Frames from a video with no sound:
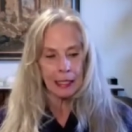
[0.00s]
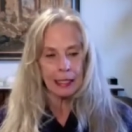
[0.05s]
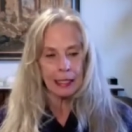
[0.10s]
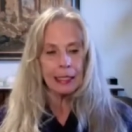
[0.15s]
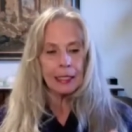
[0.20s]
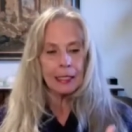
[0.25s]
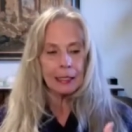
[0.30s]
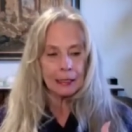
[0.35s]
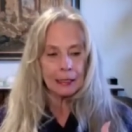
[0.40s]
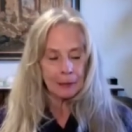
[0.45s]

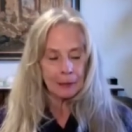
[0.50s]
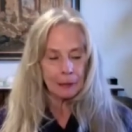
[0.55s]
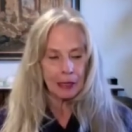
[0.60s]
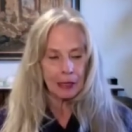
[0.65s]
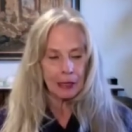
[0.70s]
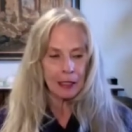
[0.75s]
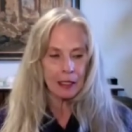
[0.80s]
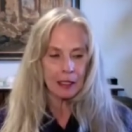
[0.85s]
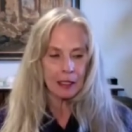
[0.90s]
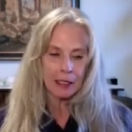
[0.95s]
hidden
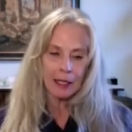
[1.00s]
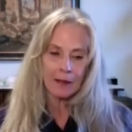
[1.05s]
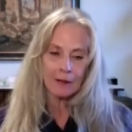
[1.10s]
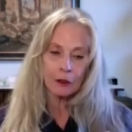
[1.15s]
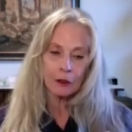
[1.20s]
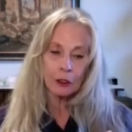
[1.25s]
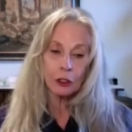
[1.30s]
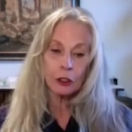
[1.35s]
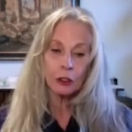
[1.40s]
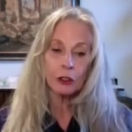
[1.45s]
because I
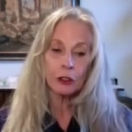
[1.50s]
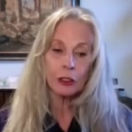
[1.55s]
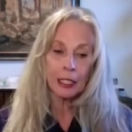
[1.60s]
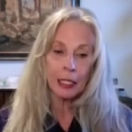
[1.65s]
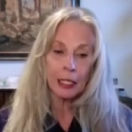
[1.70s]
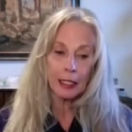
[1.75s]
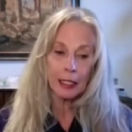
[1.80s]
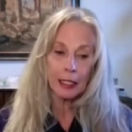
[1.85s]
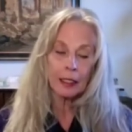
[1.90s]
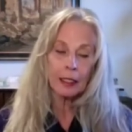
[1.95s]
learned
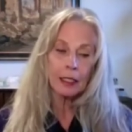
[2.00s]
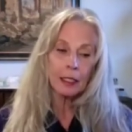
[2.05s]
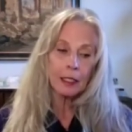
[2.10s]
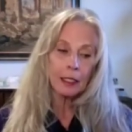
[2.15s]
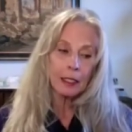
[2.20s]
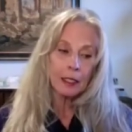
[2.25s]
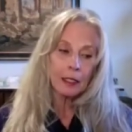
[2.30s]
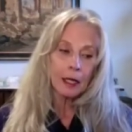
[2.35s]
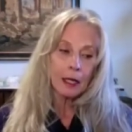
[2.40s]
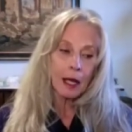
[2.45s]
that
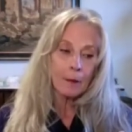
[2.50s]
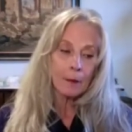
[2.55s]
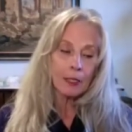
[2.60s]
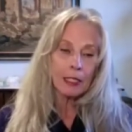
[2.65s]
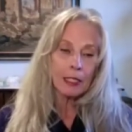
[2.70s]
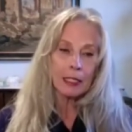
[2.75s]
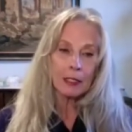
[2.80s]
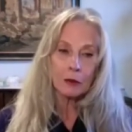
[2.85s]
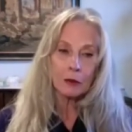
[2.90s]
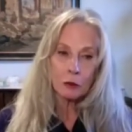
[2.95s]
I'm going
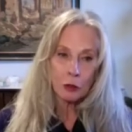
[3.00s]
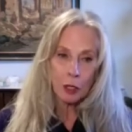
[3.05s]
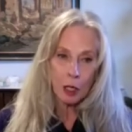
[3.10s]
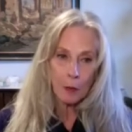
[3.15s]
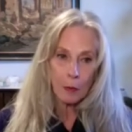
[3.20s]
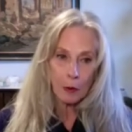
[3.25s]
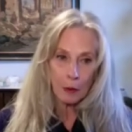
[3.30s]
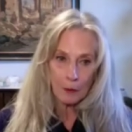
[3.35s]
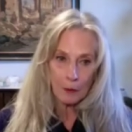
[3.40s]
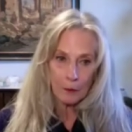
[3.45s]
to get in
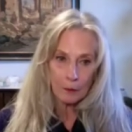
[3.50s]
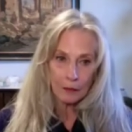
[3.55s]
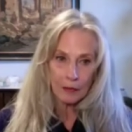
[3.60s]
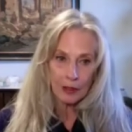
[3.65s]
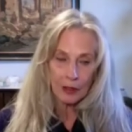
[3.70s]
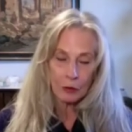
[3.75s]
trouble.